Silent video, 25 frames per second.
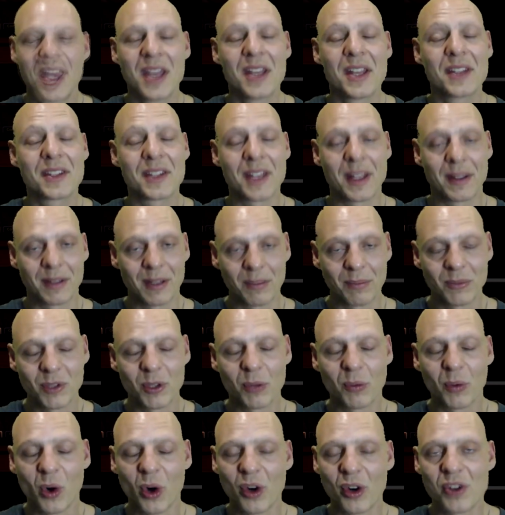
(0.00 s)
Send them
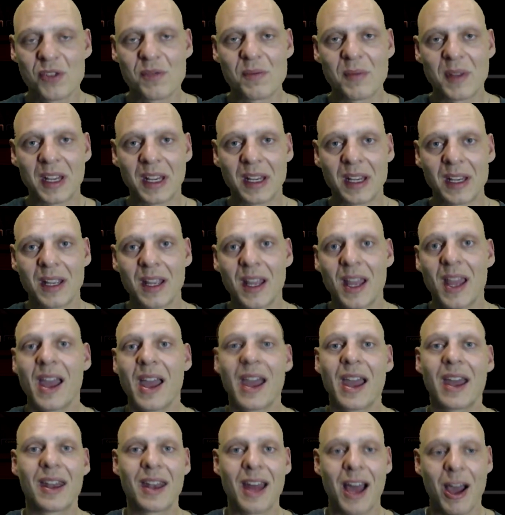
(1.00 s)
towards me
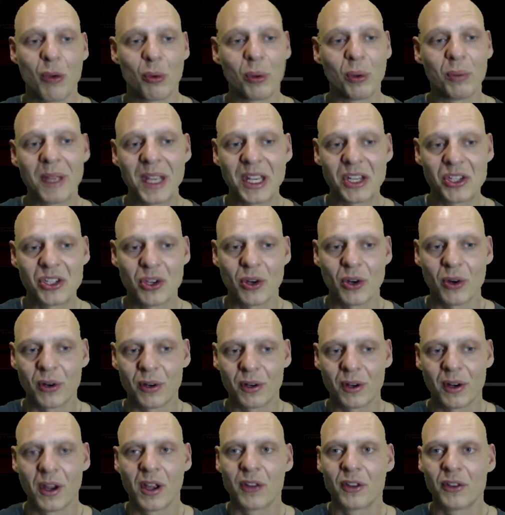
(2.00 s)
and I will make
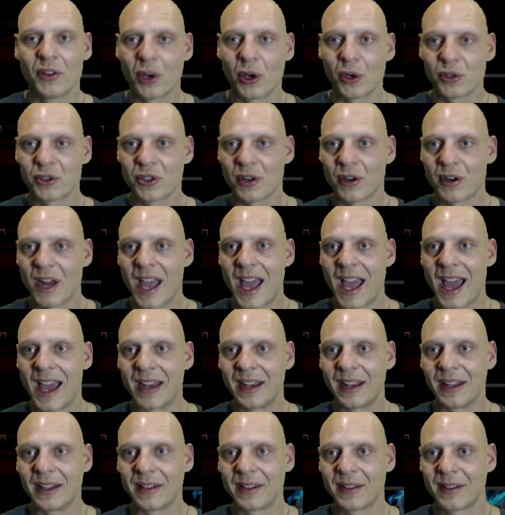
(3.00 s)
sure those are
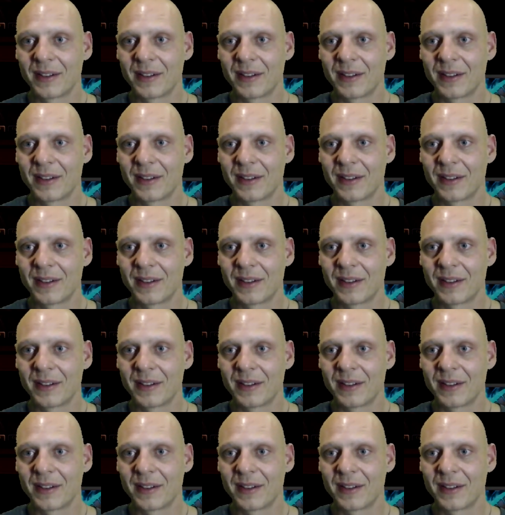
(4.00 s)
added.